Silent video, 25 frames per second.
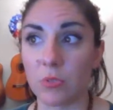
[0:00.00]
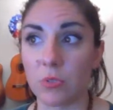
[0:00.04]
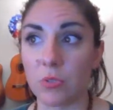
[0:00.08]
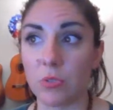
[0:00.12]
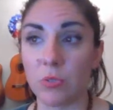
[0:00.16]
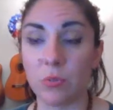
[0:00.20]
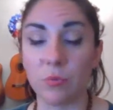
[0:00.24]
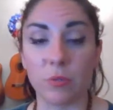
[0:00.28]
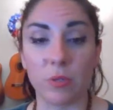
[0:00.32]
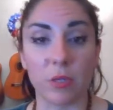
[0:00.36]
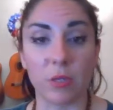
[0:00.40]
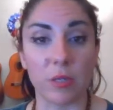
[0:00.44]

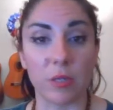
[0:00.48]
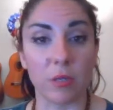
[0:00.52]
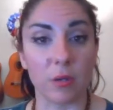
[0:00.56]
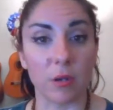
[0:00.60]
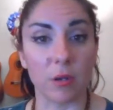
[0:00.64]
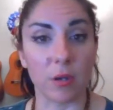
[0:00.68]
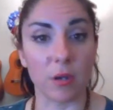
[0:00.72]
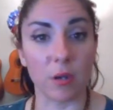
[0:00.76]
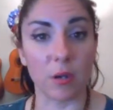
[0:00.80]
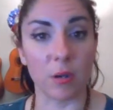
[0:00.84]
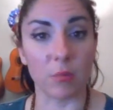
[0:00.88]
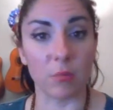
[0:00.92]
do it
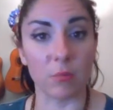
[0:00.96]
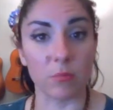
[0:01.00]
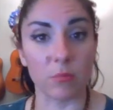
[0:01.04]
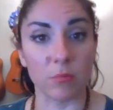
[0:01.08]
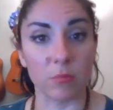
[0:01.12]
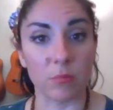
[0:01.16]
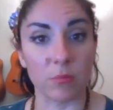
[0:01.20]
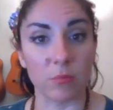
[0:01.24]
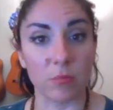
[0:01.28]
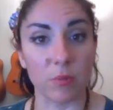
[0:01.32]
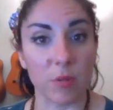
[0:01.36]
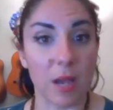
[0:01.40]

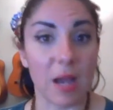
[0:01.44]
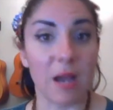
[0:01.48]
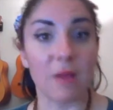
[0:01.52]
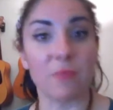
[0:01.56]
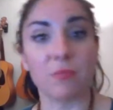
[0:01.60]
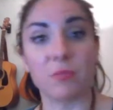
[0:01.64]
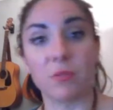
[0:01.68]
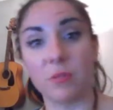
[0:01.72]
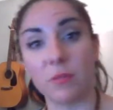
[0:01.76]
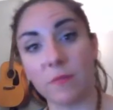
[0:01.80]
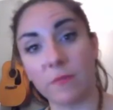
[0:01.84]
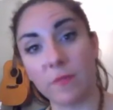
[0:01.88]

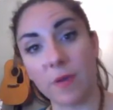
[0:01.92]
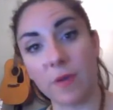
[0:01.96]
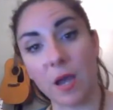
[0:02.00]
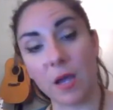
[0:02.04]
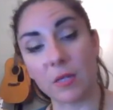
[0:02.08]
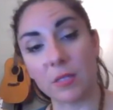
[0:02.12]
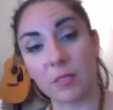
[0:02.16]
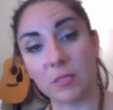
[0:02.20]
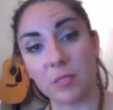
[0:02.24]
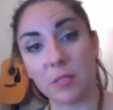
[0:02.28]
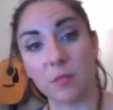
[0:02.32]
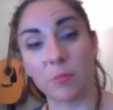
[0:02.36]
after the
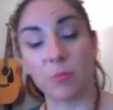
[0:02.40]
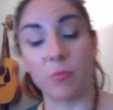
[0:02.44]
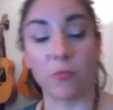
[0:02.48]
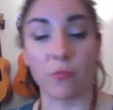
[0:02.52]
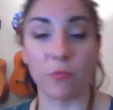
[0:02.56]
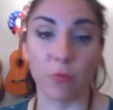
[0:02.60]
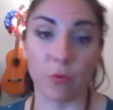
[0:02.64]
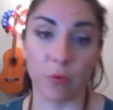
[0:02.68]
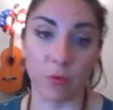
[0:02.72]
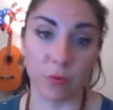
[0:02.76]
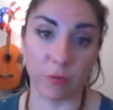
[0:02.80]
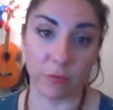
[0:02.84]
fact instead of
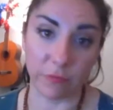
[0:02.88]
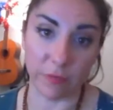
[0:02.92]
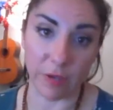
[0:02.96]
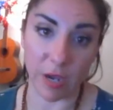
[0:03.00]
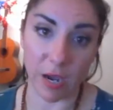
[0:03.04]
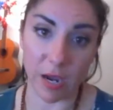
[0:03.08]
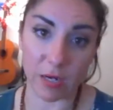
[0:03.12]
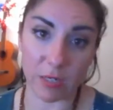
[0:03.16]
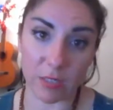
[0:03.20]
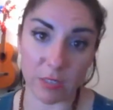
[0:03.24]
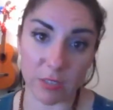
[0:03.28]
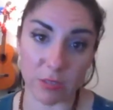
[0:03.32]
before the
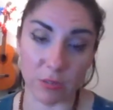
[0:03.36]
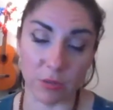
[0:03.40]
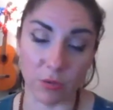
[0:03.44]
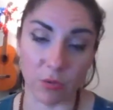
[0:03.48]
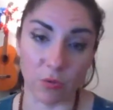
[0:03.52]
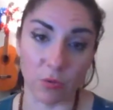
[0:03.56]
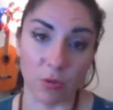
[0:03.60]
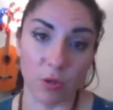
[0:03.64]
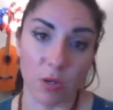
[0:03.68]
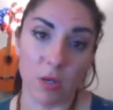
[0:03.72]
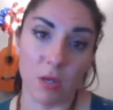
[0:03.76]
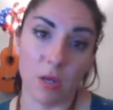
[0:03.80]
fact.
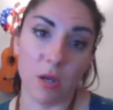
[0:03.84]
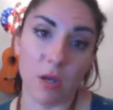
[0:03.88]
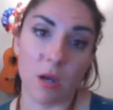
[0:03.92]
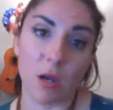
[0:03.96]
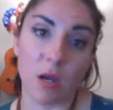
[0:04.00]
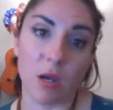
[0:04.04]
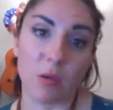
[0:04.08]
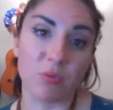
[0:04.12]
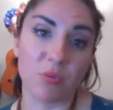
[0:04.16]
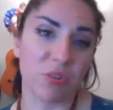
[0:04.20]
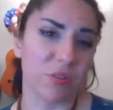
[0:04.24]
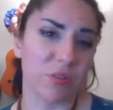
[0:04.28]
So
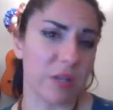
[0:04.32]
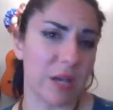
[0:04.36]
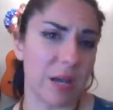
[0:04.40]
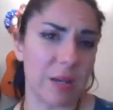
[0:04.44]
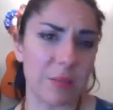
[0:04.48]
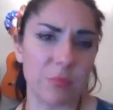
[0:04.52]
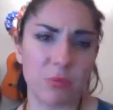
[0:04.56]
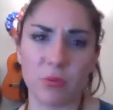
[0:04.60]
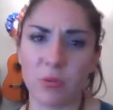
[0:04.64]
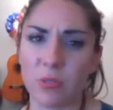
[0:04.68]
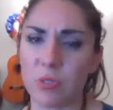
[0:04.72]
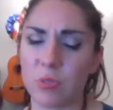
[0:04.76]
your
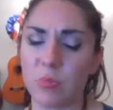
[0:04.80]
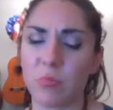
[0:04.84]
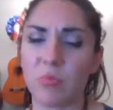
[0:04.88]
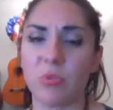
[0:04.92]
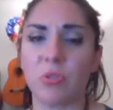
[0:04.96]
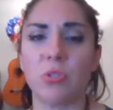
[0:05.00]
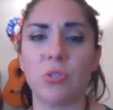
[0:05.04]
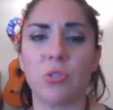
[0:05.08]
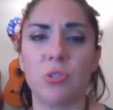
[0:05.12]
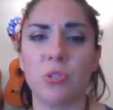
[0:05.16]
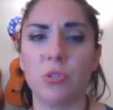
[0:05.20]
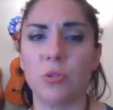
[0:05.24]
lab quiz will
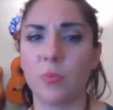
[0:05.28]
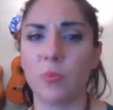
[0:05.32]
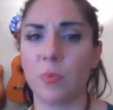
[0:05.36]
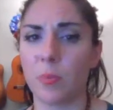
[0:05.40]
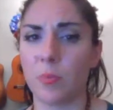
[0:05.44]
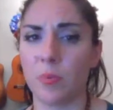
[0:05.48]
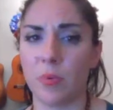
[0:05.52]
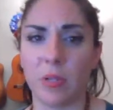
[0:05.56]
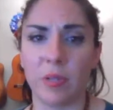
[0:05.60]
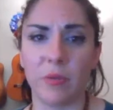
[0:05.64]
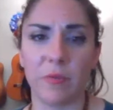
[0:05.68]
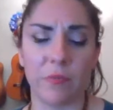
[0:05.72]
be super
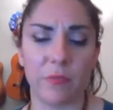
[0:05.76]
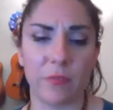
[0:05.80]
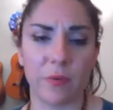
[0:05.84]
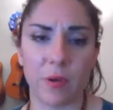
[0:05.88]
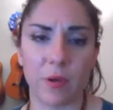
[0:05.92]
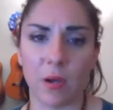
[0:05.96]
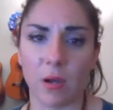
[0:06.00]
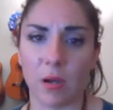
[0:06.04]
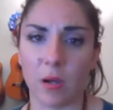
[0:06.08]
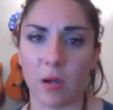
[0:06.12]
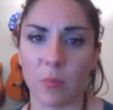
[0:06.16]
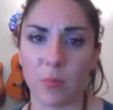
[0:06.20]
brief.
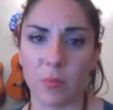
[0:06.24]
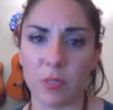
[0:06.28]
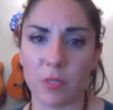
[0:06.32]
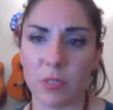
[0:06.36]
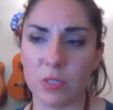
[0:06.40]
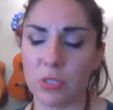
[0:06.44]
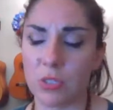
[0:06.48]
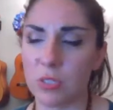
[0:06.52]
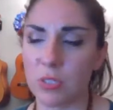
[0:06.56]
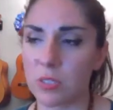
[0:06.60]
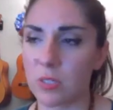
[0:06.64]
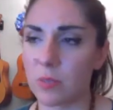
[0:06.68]

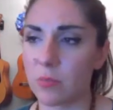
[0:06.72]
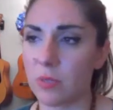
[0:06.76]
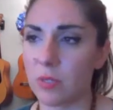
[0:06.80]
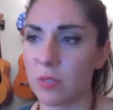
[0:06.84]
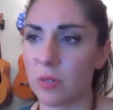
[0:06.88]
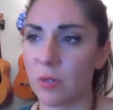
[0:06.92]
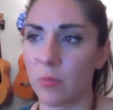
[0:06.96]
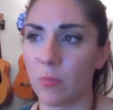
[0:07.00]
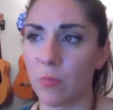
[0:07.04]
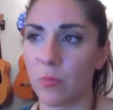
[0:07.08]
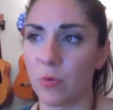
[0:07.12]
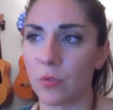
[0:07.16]
It's just going to
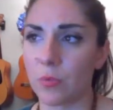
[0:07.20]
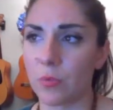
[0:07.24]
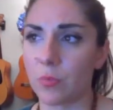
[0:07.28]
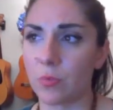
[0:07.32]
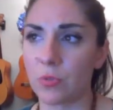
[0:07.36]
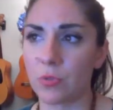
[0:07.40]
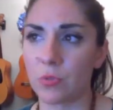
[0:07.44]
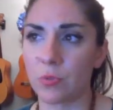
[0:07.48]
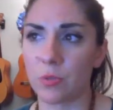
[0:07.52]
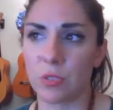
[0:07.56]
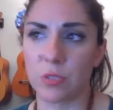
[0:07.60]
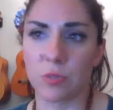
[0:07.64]
be a
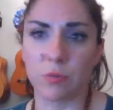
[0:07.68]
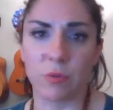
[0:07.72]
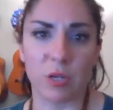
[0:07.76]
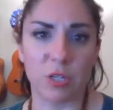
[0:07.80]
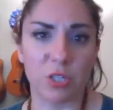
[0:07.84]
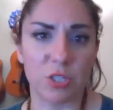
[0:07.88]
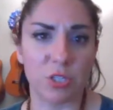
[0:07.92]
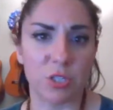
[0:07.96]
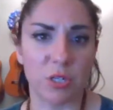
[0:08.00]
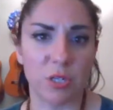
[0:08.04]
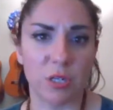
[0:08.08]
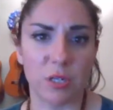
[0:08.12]
multiple choice
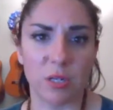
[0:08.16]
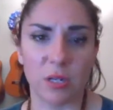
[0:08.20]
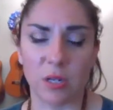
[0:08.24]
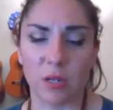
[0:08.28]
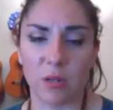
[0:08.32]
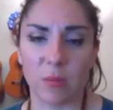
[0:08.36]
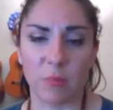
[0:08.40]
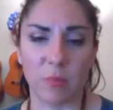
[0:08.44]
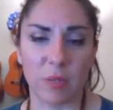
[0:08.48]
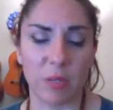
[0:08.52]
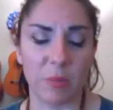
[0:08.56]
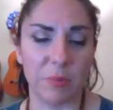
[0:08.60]
question
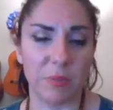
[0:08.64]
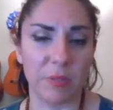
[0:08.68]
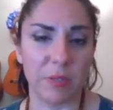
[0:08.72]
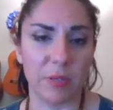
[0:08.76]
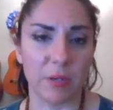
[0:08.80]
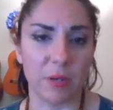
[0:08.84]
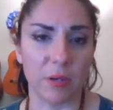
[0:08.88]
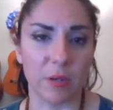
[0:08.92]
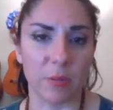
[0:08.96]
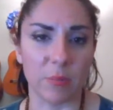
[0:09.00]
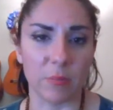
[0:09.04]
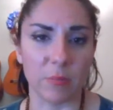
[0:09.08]
and
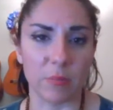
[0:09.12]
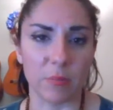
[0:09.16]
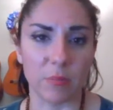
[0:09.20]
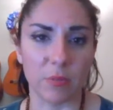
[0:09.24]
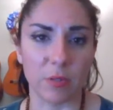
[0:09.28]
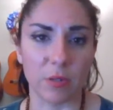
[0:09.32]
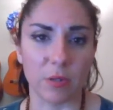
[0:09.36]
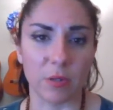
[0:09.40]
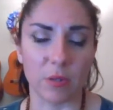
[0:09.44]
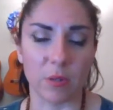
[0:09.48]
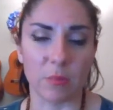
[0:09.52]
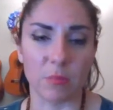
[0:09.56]
maybe
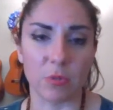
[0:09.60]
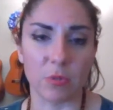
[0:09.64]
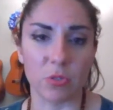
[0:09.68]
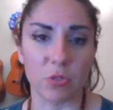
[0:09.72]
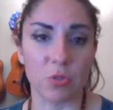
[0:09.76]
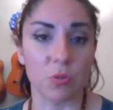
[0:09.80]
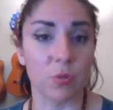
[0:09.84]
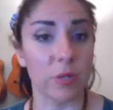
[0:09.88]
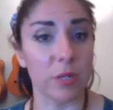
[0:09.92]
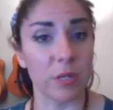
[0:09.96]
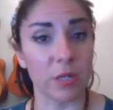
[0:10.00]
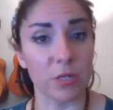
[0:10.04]
a
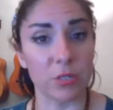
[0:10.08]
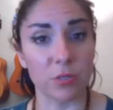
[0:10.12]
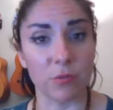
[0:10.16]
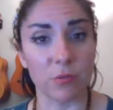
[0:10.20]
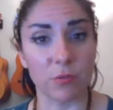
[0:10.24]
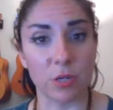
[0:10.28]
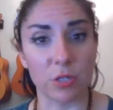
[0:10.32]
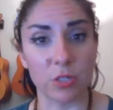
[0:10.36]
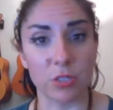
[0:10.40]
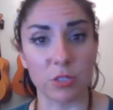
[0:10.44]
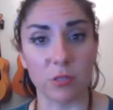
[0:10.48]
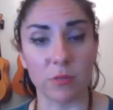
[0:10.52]
short answer
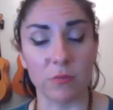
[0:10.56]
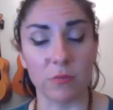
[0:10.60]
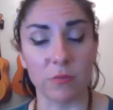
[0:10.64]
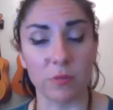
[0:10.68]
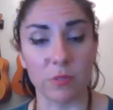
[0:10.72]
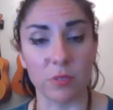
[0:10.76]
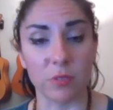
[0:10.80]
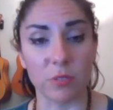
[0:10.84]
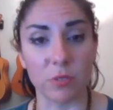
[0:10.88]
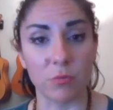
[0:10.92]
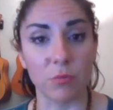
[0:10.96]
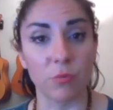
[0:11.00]

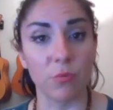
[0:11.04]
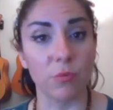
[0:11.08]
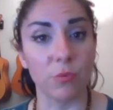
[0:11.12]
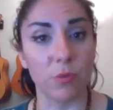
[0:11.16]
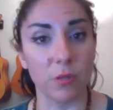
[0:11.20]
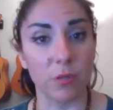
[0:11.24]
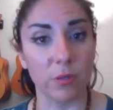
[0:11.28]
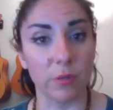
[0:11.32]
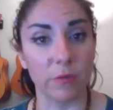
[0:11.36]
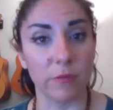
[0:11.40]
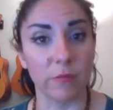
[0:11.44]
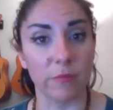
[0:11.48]
question through
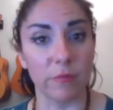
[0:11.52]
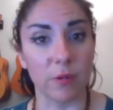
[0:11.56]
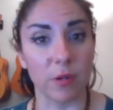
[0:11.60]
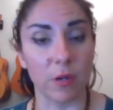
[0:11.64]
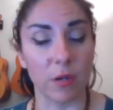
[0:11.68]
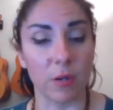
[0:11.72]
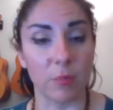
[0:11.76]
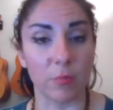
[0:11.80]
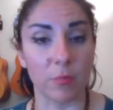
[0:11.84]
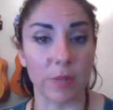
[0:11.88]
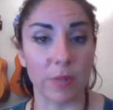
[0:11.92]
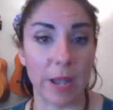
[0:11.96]

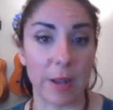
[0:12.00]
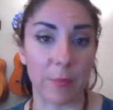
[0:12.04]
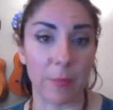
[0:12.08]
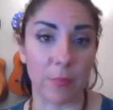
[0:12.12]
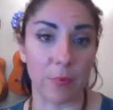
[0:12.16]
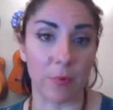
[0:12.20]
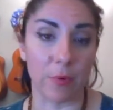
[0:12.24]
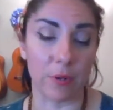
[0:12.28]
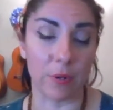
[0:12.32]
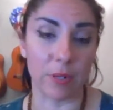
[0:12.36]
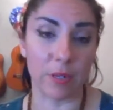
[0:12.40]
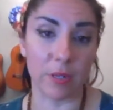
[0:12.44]
the
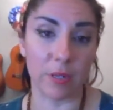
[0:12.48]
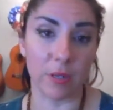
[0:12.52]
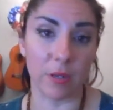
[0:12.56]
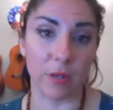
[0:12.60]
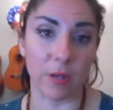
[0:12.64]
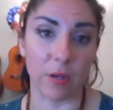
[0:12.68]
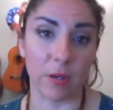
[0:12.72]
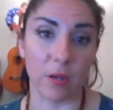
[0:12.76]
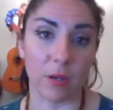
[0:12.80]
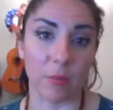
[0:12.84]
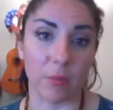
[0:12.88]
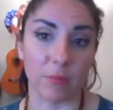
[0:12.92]
Blackboard
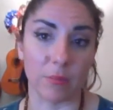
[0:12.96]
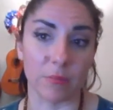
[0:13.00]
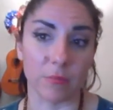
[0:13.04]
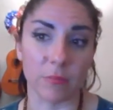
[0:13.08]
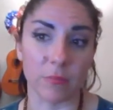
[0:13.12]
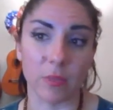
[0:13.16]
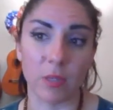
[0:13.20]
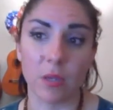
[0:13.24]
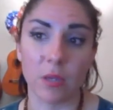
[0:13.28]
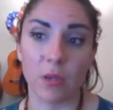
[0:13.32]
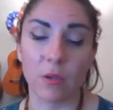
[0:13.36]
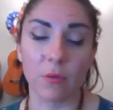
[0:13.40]

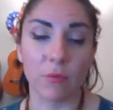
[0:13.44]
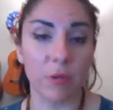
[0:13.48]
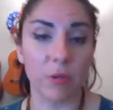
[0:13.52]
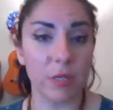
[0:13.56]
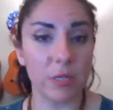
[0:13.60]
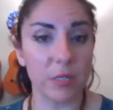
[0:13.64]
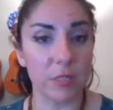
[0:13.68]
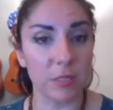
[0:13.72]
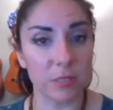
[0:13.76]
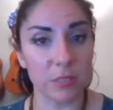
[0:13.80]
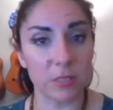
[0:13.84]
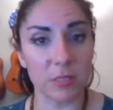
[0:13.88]

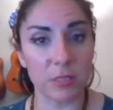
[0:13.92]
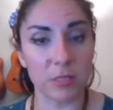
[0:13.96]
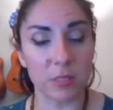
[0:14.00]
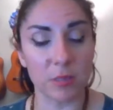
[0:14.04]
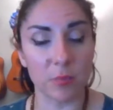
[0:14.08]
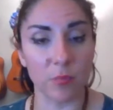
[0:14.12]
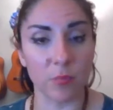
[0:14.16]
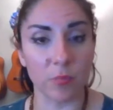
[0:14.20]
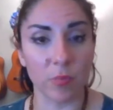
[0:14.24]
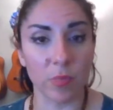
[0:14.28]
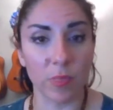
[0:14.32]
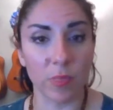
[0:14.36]
grading
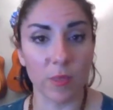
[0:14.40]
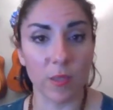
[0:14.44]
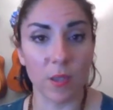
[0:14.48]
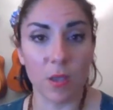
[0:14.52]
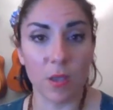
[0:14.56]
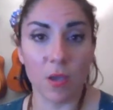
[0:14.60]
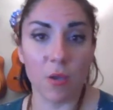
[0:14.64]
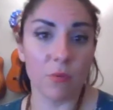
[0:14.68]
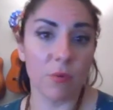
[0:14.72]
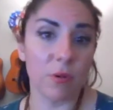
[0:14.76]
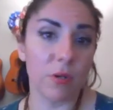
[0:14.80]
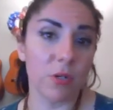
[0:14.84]
system,
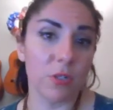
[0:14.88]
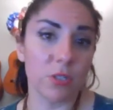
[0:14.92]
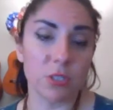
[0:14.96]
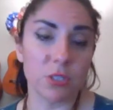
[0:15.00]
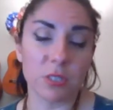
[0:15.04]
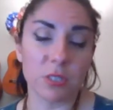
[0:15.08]
where it